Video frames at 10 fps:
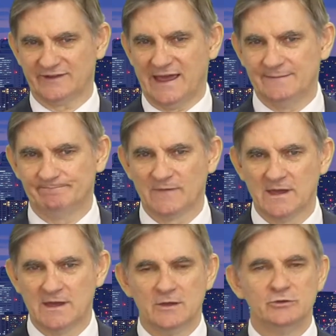And
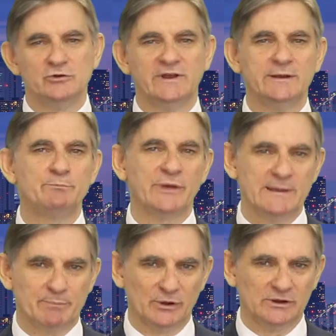you need
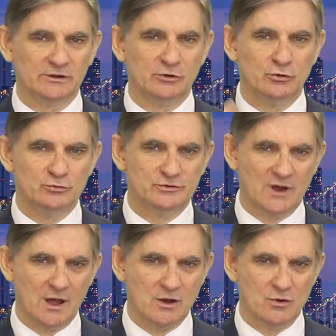people who
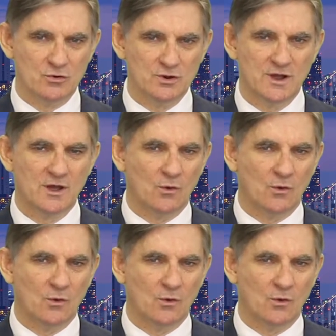know